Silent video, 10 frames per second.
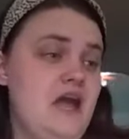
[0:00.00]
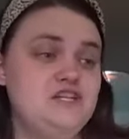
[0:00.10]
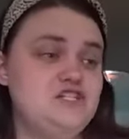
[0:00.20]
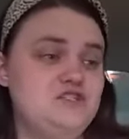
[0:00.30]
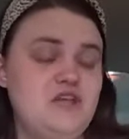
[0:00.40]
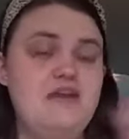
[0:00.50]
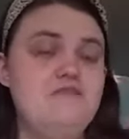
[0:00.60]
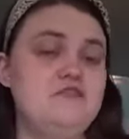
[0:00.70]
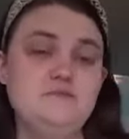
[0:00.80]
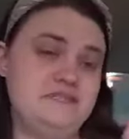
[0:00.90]
I just
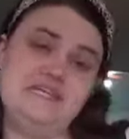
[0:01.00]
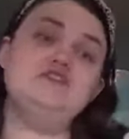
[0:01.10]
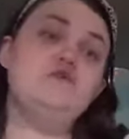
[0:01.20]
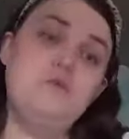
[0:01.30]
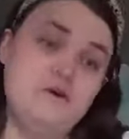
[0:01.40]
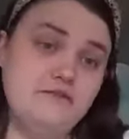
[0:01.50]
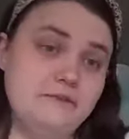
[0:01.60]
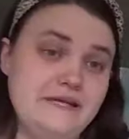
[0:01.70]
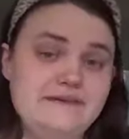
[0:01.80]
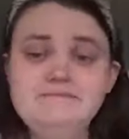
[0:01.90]
everything was the end of the world
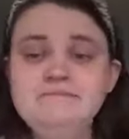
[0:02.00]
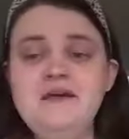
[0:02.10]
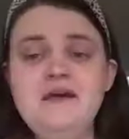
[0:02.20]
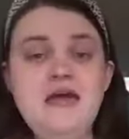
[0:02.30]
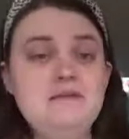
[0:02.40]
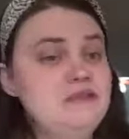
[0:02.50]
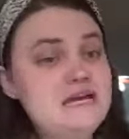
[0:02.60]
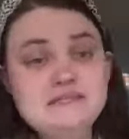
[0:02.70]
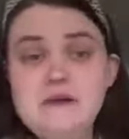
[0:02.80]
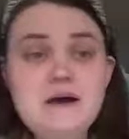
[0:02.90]
for me. And
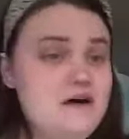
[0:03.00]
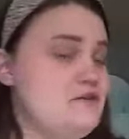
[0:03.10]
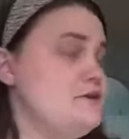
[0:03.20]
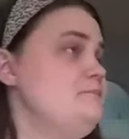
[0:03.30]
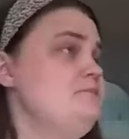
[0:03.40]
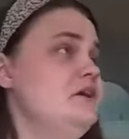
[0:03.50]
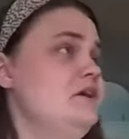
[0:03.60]
bless my mother.